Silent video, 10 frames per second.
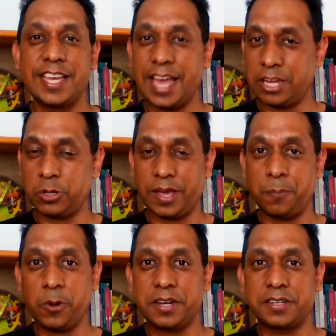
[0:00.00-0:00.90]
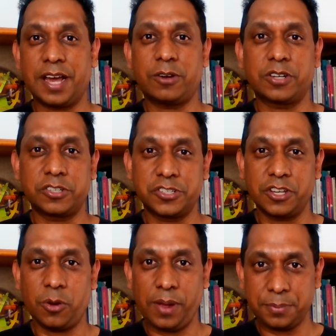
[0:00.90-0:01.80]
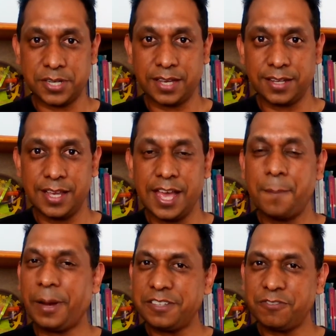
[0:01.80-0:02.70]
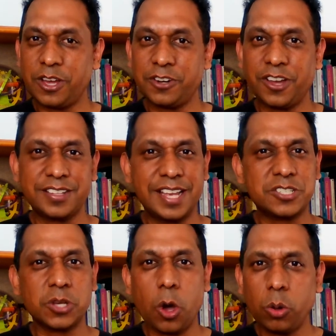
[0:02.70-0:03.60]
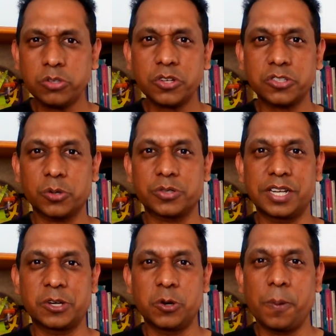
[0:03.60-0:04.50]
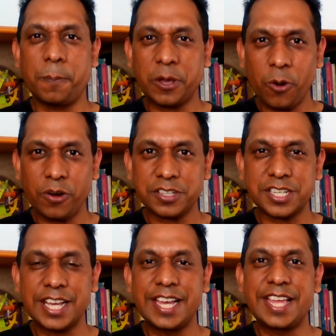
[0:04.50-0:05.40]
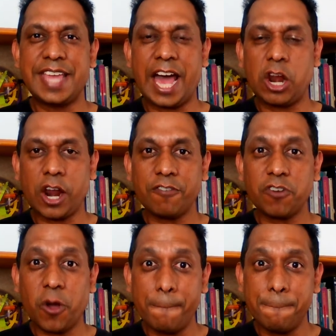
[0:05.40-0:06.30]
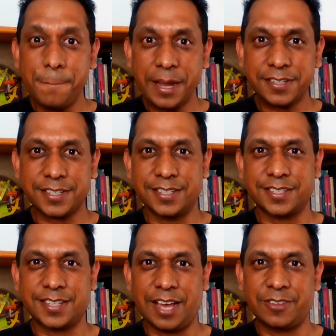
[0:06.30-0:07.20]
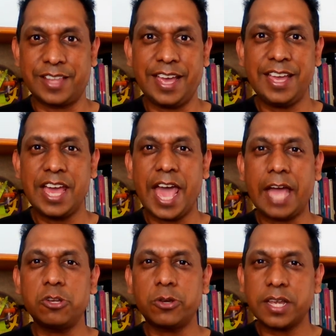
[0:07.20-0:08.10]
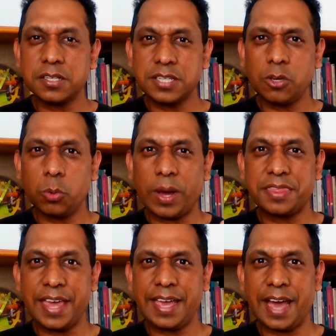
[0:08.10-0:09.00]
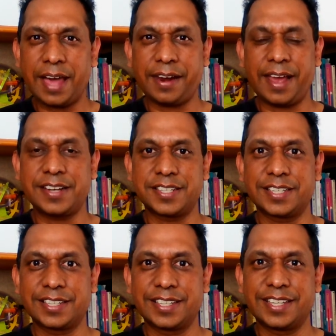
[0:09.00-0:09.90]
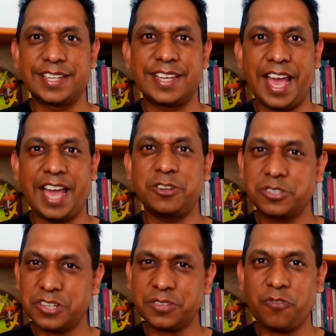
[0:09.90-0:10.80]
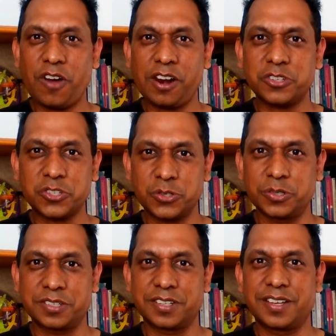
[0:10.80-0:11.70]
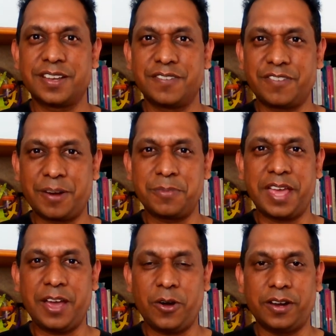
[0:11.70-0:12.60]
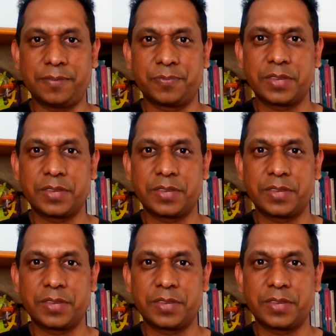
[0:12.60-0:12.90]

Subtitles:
and you can put it down onto your website. But if you're not, that's also totally cool, because there are a lot of competitors out there and you can see what they are writing and you just follow suit from there on.